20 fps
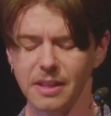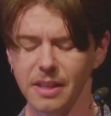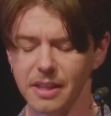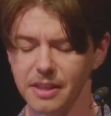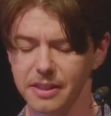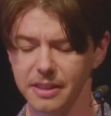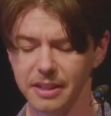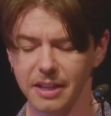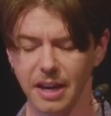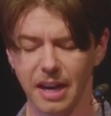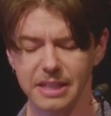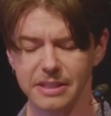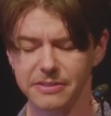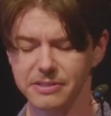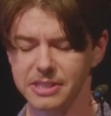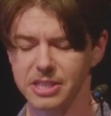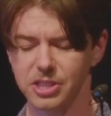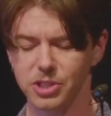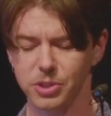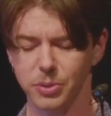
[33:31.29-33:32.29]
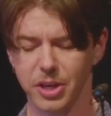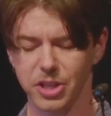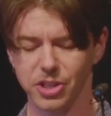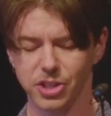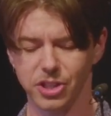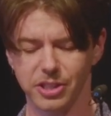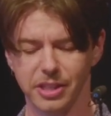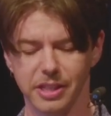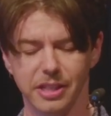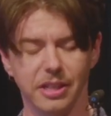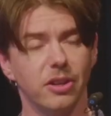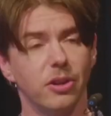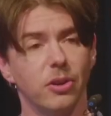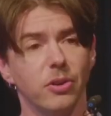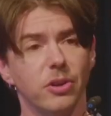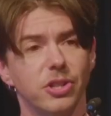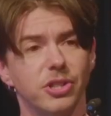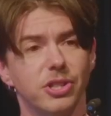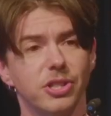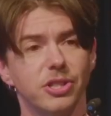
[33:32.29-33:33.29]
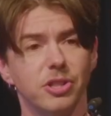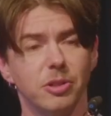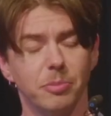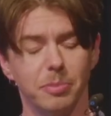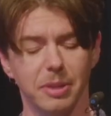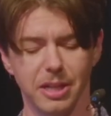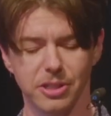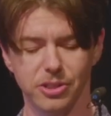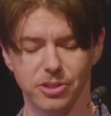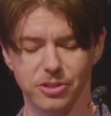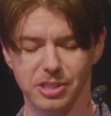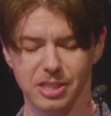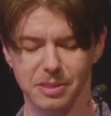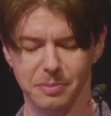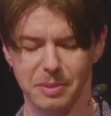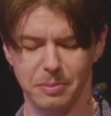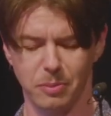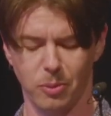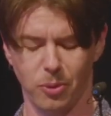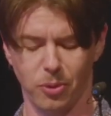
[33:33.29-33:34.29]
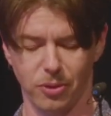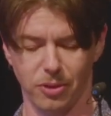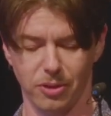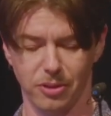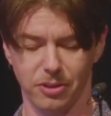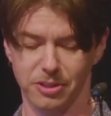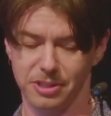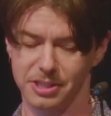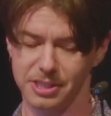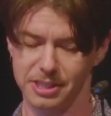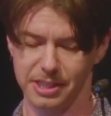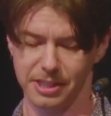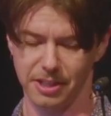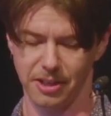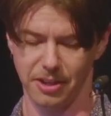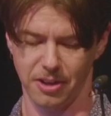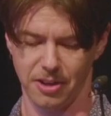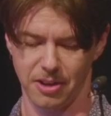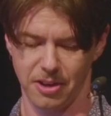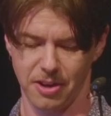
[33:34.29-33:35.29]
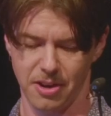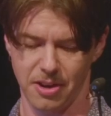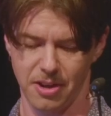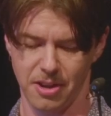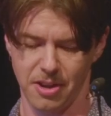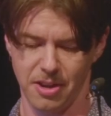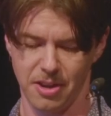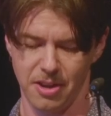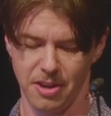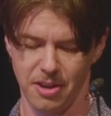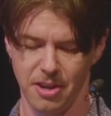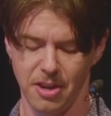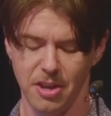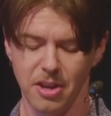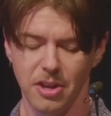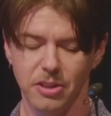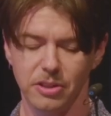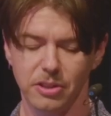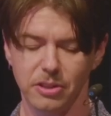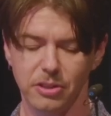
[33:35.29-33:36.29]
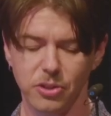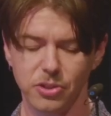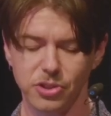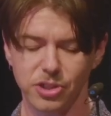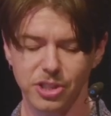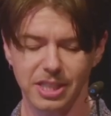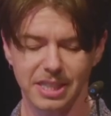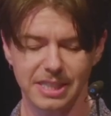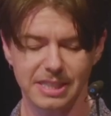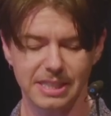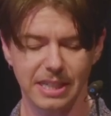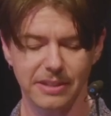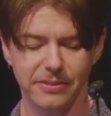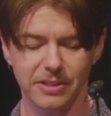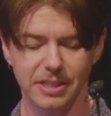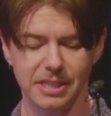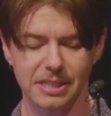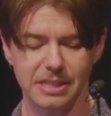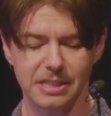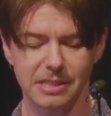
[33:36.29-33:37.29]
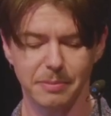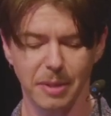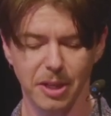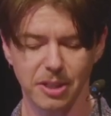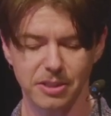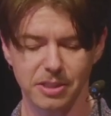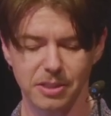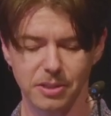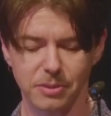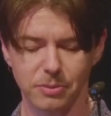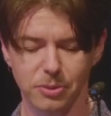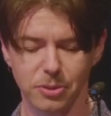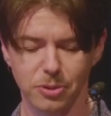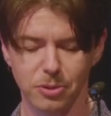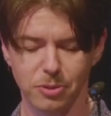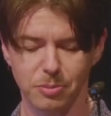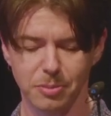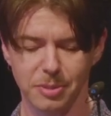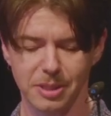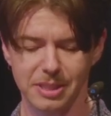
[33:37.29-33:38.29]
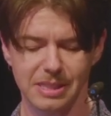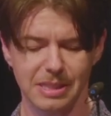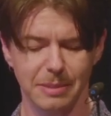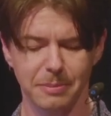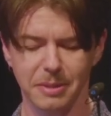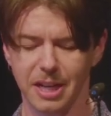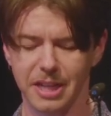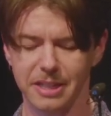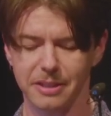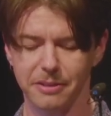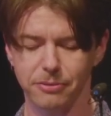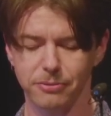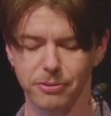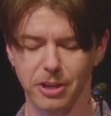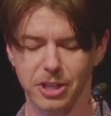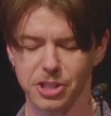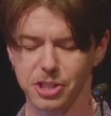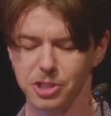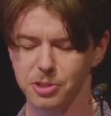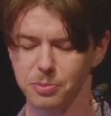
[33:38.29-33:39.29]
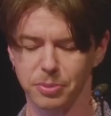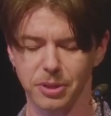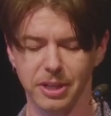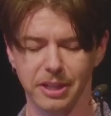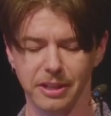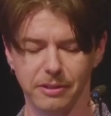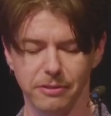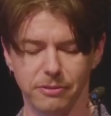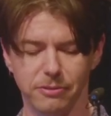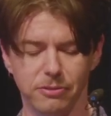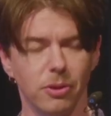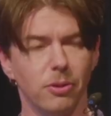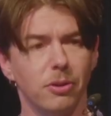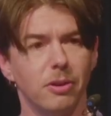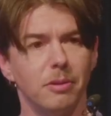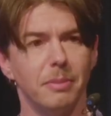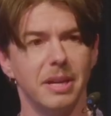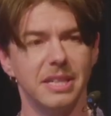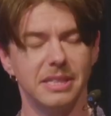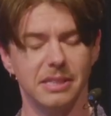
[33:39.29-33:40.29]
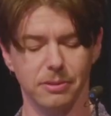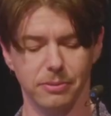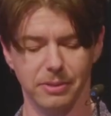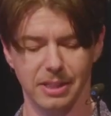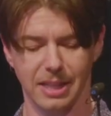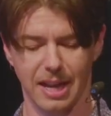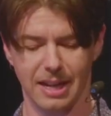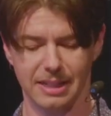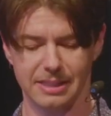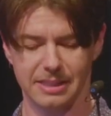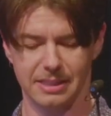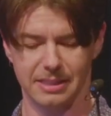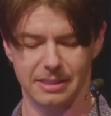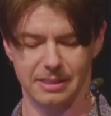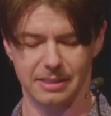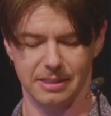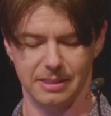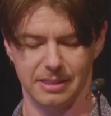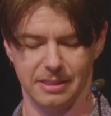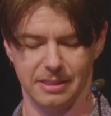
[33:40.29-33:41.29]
the kind of situation that encourages your pleasures to be more austere. The lotion has given its smell to the room. It's some kind of fresh spring floral muscle relaxant.